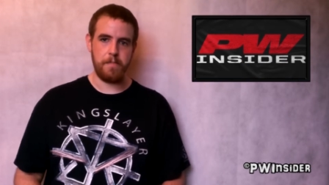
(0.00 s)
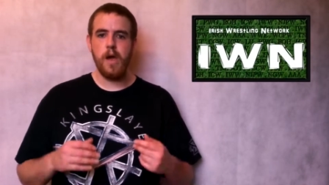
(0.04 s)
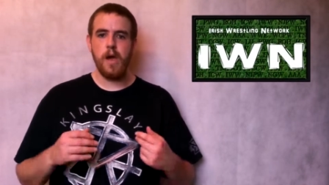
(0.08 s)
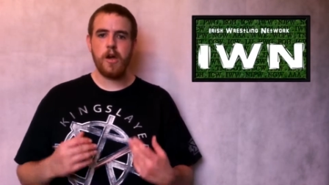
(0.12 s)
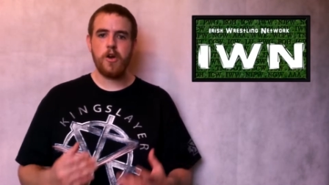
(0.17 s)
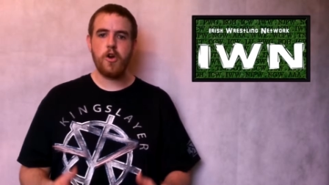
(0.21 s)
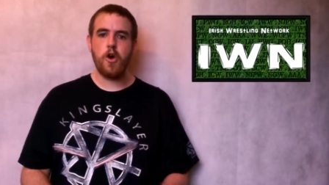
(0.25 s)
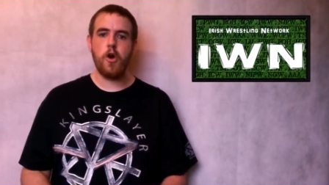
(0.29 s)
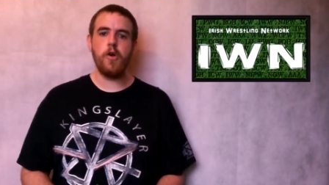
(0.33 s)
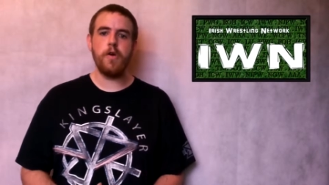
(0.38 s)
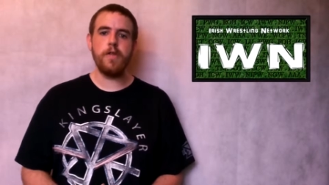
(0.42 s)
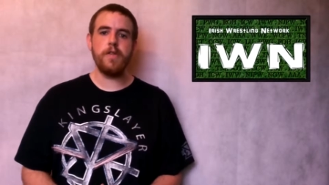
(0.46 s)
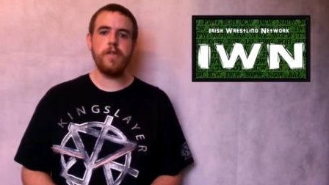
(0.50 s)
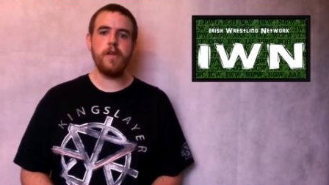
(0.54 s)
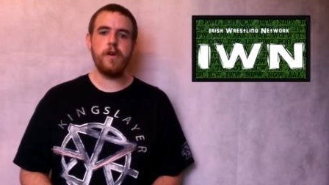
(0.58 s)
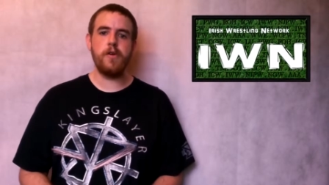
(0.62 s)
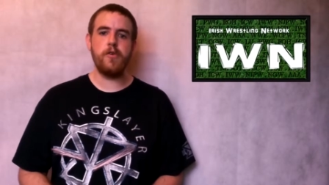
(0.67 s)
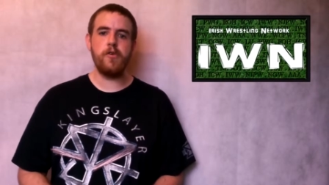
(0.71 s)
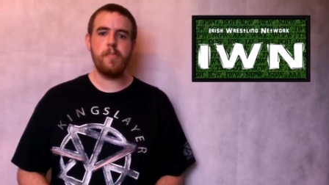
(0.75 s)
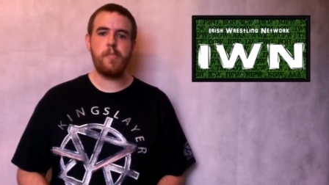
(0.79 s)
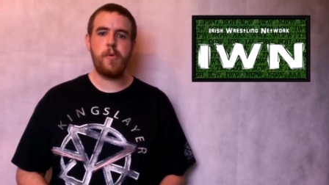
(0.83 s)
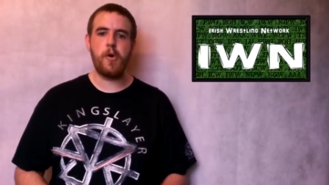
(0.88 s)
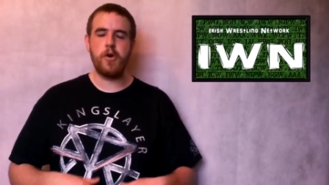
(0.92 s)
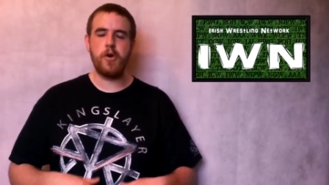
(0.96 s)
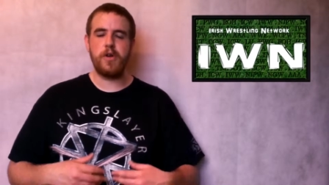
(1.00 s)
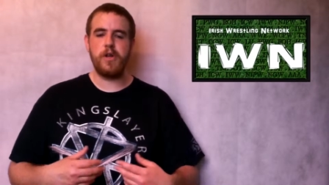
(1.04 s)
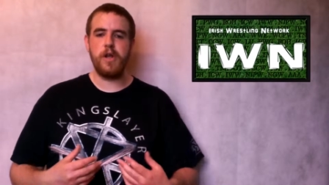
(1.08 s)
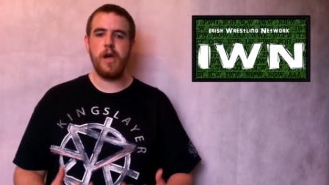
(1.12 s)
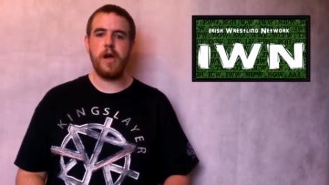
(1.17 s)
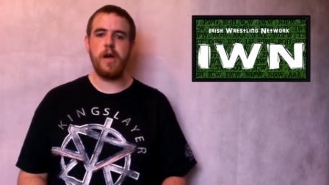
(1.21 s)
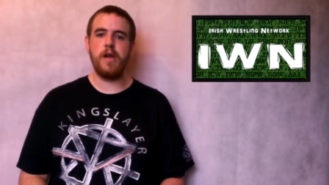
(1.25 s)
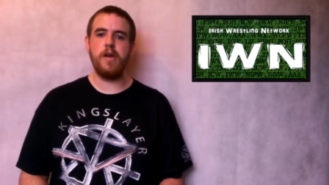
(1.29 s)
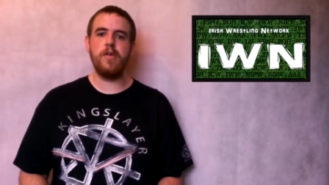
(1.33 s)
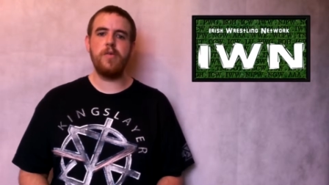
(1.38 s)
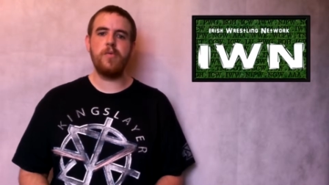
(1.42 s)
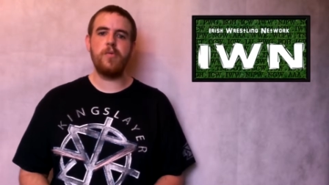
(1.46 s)
According to the report, the
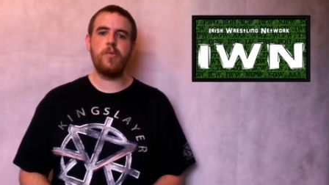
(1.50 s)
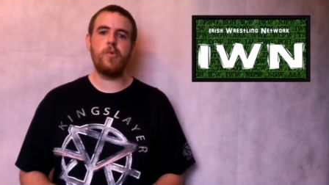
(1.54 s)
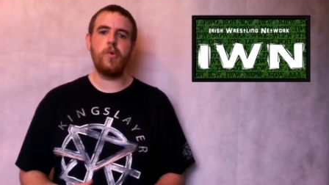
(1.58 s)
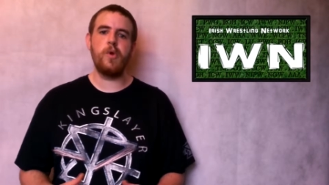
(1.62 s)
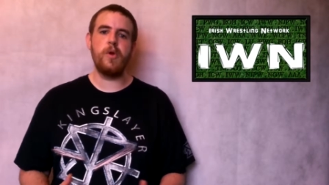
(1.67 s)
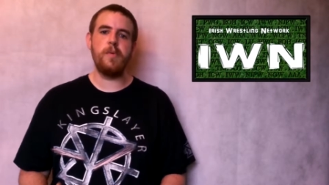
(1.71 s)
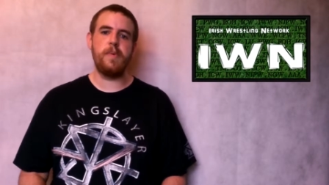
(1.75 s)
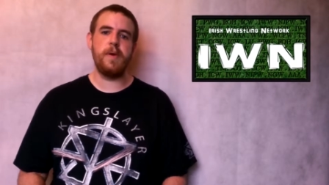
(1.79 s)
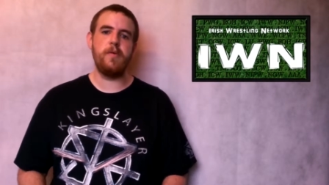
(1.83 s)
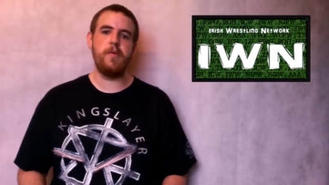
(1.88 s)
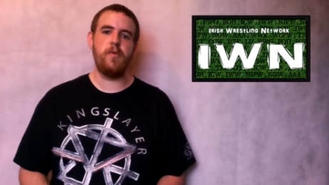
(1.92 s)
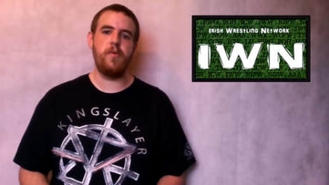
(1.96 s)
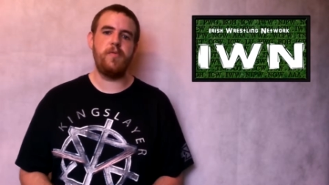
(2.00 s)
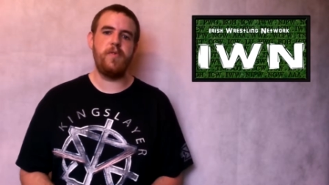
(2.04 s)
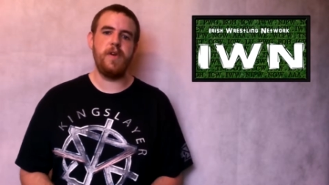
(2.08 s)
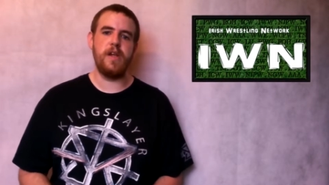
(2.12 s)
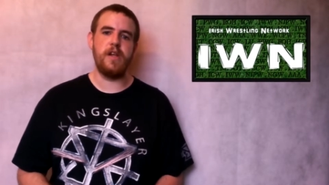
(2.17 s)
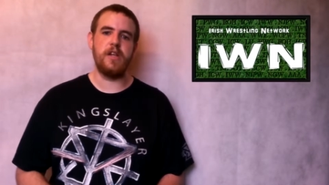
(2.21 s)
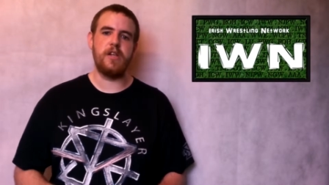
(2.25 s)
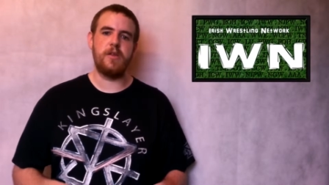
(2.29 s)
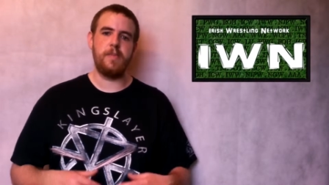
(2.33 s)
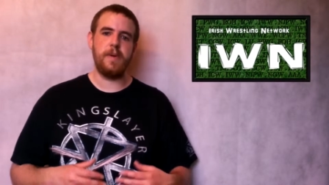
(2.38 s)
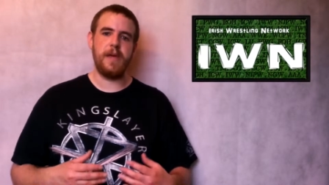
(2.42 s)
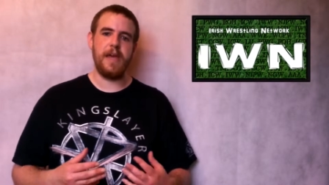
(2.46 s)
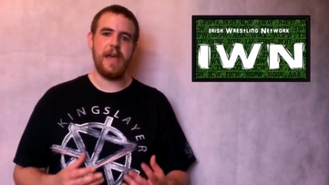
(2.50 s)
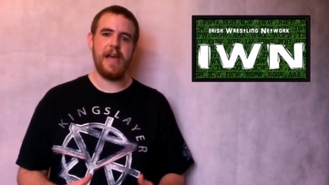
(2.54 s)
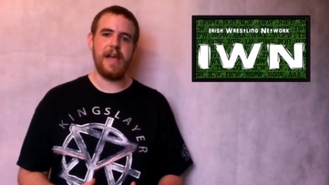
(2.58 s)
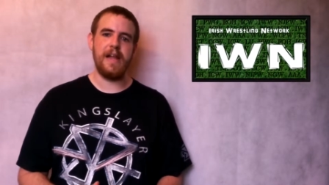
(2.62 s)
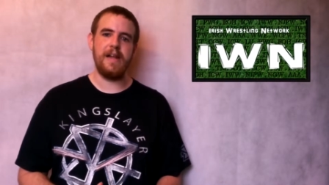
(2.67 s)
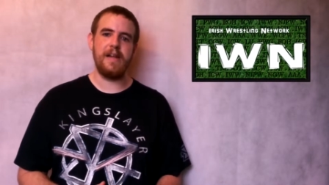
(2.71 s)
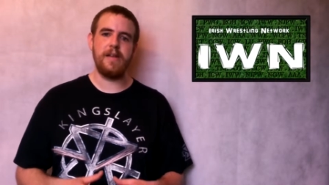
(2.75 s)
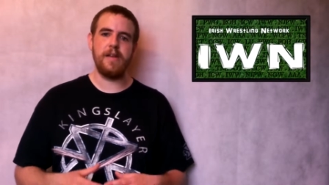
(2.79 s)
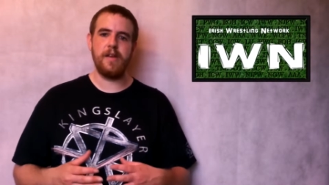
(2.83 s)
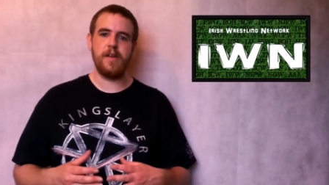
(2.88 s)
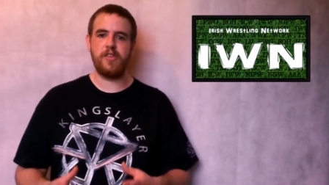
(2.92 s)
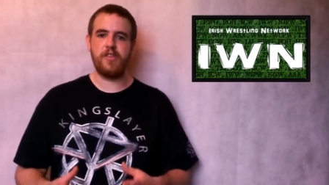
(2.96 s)
items will be revealed to be
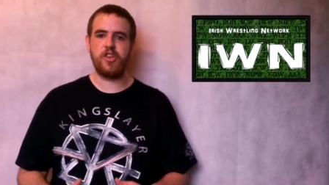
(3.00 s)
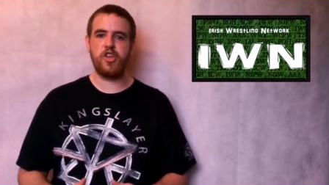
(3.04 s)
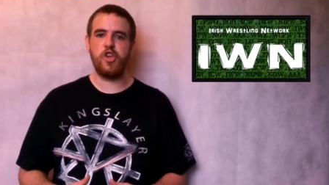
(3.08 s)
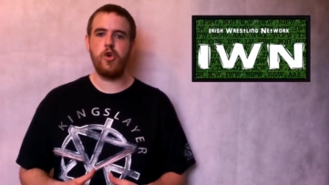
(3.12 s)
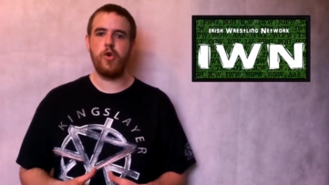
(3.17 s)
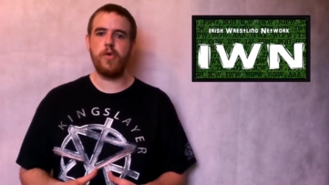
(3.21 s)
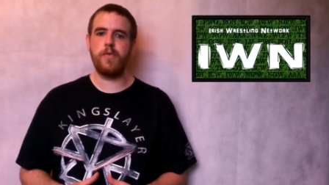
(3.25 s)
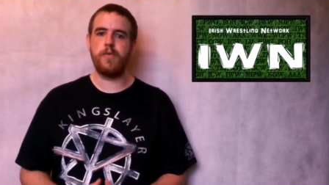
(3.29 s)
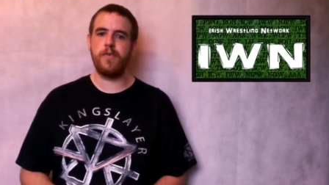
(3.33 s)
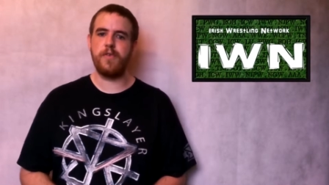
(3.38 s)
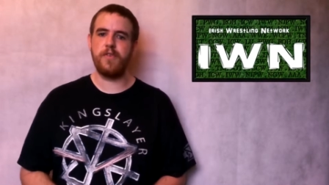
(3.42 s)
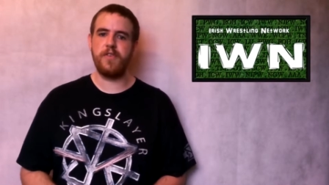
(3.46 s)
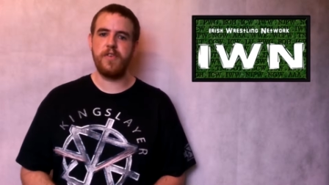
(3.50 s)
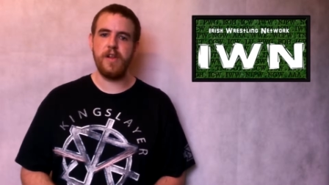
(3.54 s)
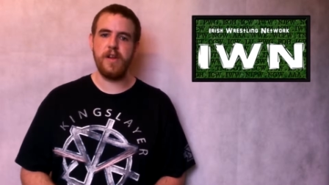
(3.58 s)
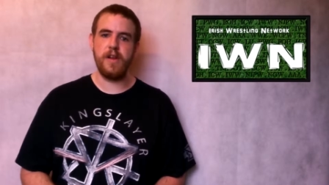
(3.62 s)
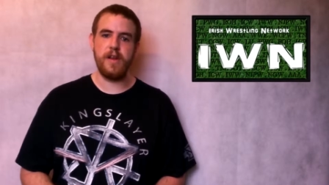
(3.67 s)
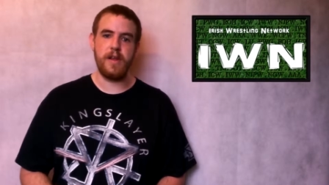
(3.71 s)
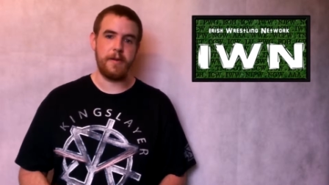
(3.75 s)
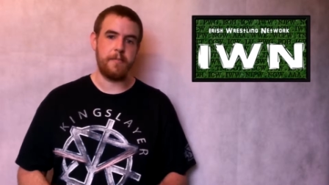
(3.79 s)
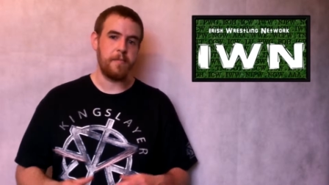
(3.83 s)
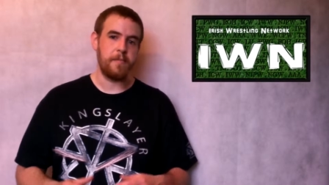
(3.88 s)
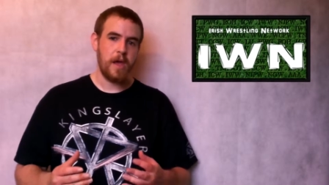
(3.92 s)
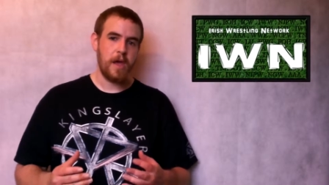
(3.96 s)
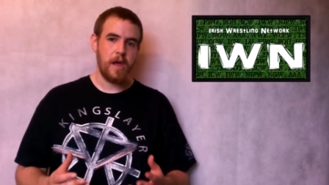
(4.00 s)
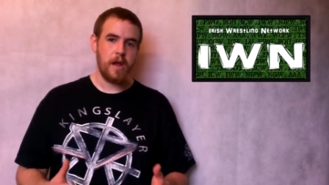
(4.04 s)
held in a secured facility,